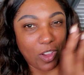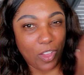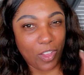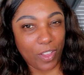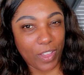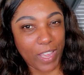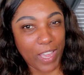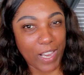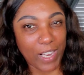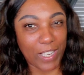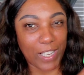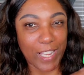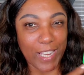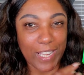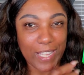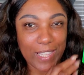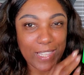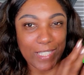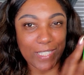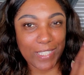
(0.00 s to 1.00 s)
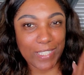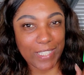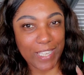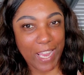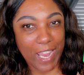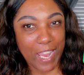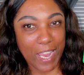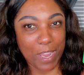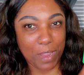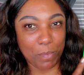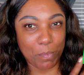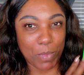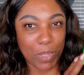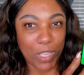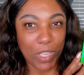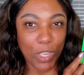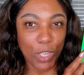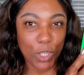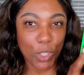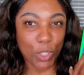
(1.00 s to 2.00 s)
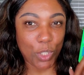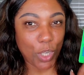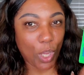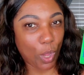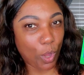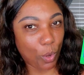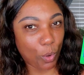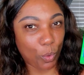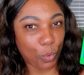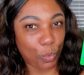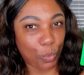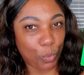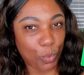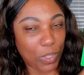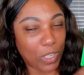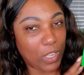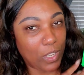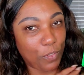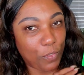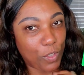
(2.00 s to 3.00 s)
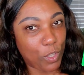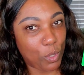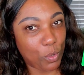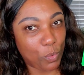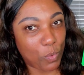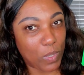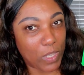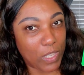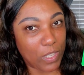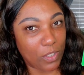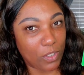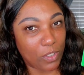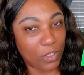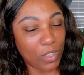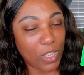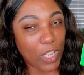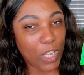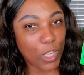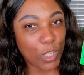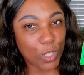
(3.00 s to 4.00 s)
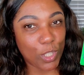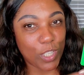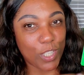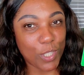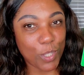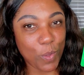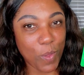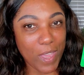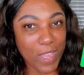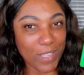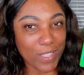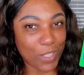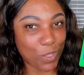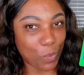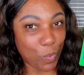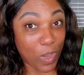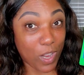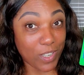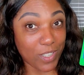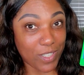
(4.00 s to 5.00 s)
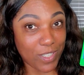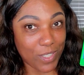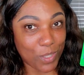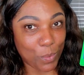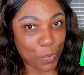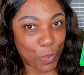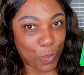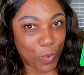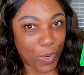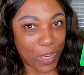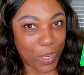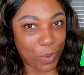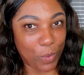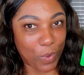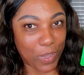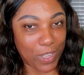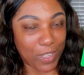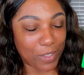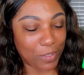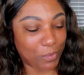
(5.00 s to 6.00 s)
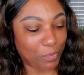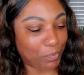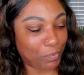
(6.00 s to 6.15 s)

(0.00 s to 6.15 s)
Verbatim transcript: all kind of like in the same tone, if you will. So let's go ahead and swatch this one right quick.